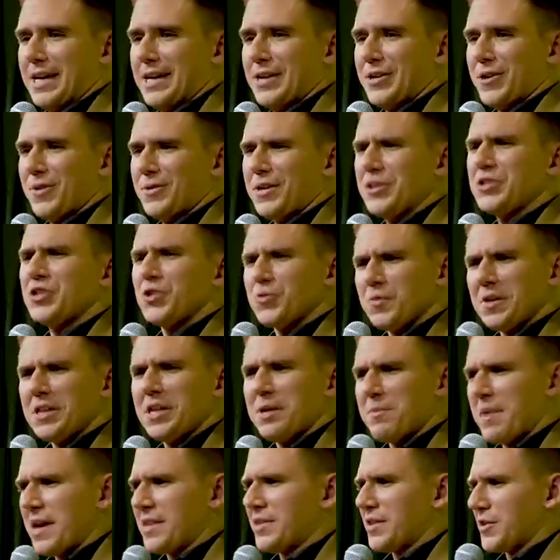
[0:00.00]
You know, they should
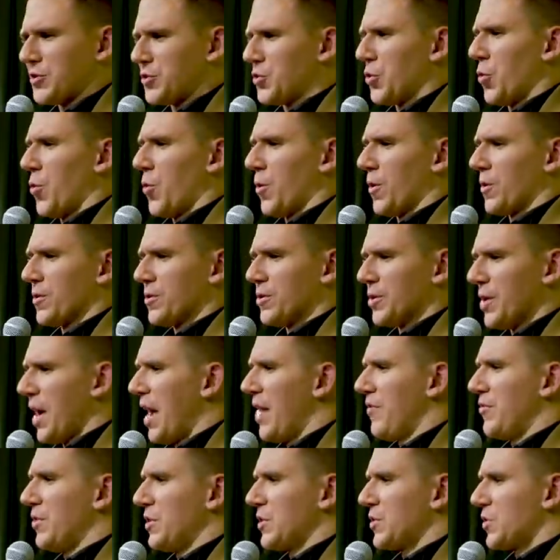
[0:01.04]
really make the door their
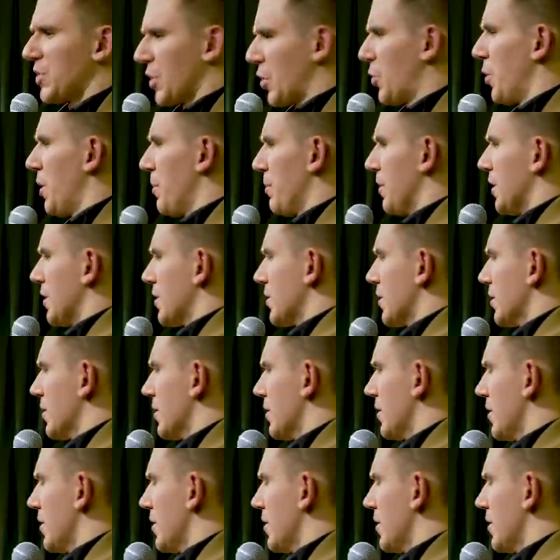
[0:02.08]
heaviest equipment.